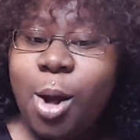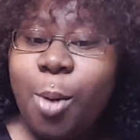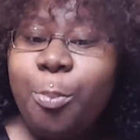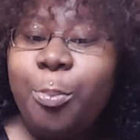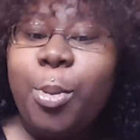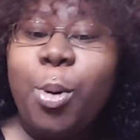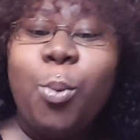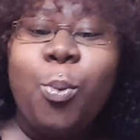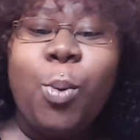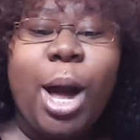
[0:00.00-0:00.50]

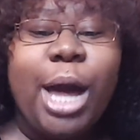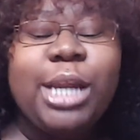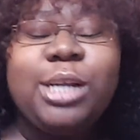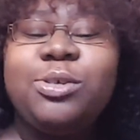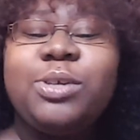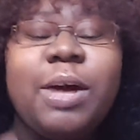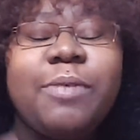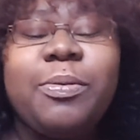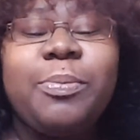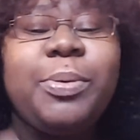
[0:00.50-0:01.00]
But why did
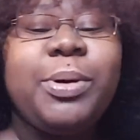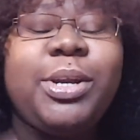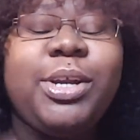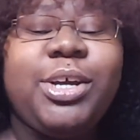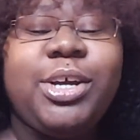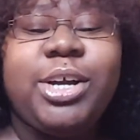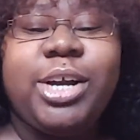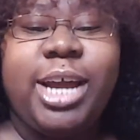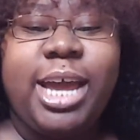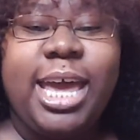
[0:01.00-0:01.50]
you have to put it
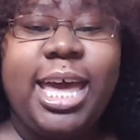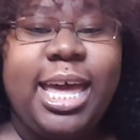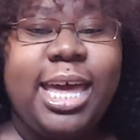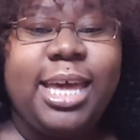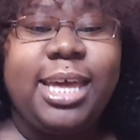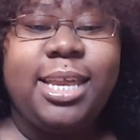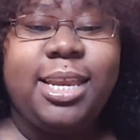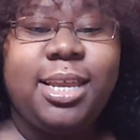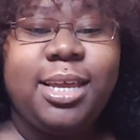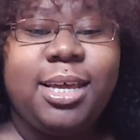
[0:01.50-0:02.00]
in your
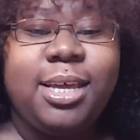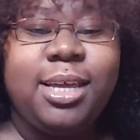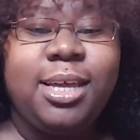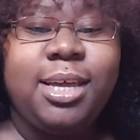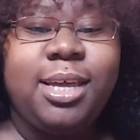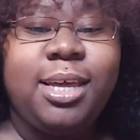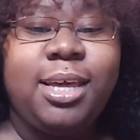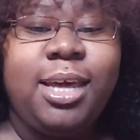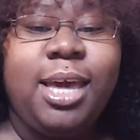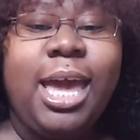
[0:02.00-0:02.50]
head?
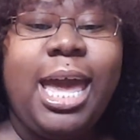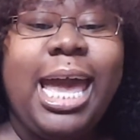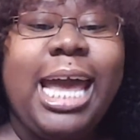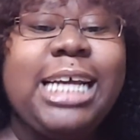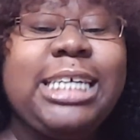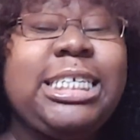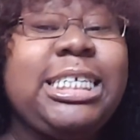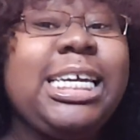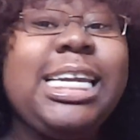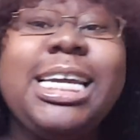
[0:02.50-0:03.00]

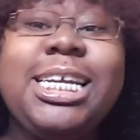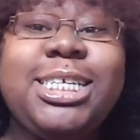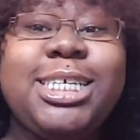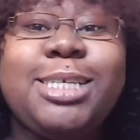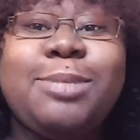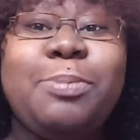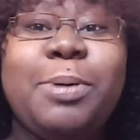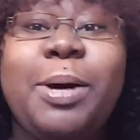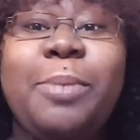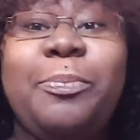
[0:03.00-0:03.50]
And she didn't
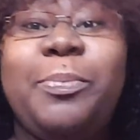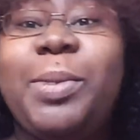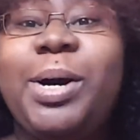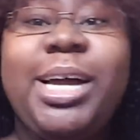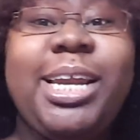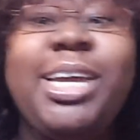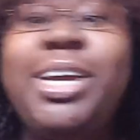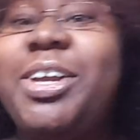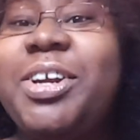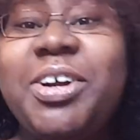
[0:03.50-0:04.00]
just put
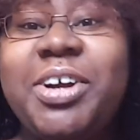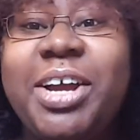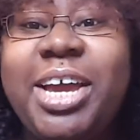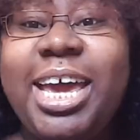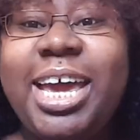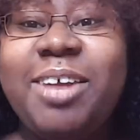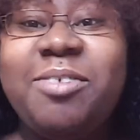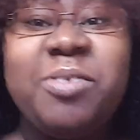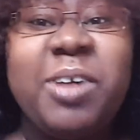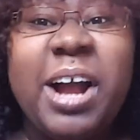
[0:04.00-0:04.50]
money in her
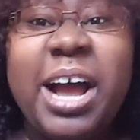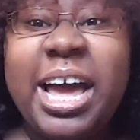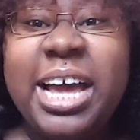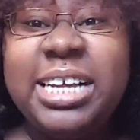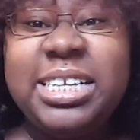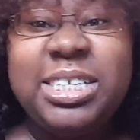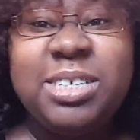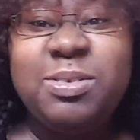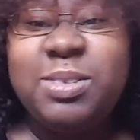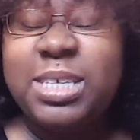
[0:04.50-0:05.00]
head,
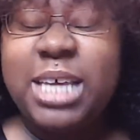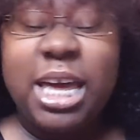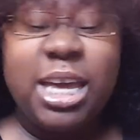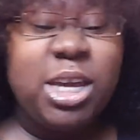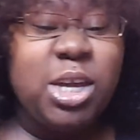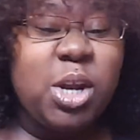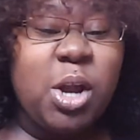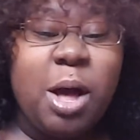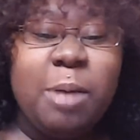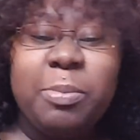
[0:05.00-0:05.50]
right? She was like,
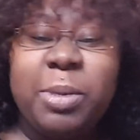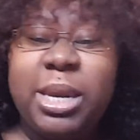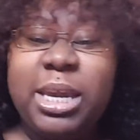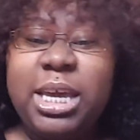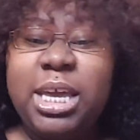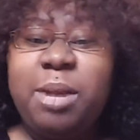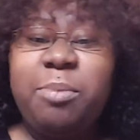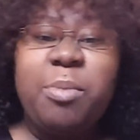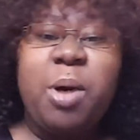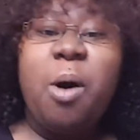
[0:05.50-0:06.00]
you know, I'm going to
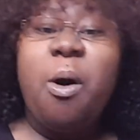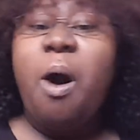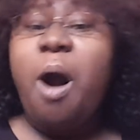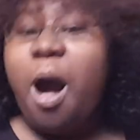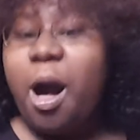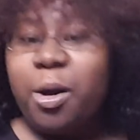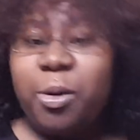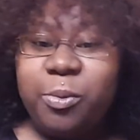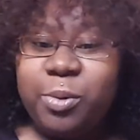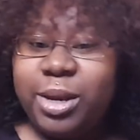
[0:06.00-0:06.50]
get a
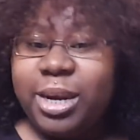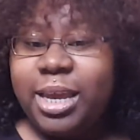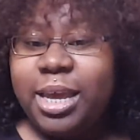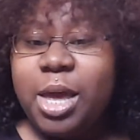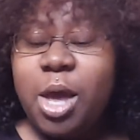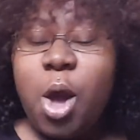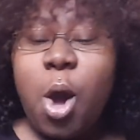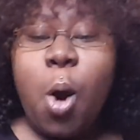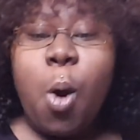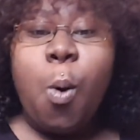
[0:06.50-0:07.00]
mohawk with it.
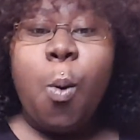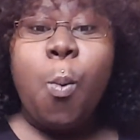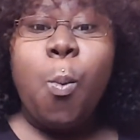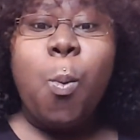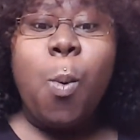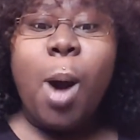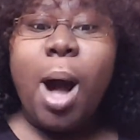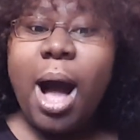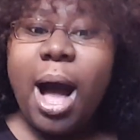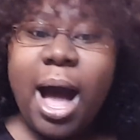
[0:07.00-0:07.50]

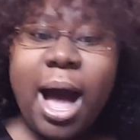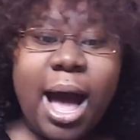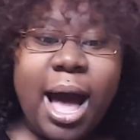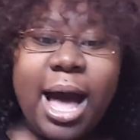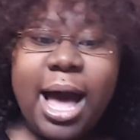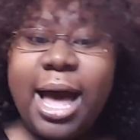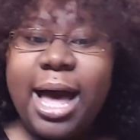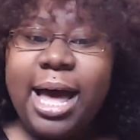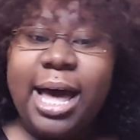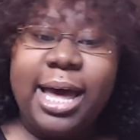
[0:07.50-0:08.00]

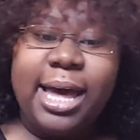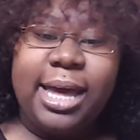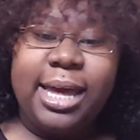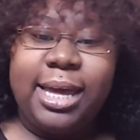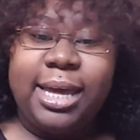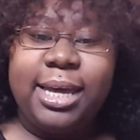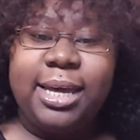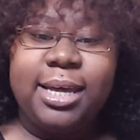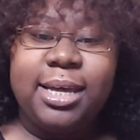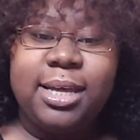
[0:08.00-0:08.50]

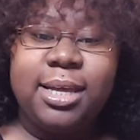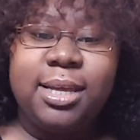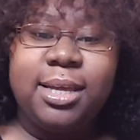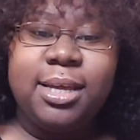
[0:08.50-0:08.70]
Why?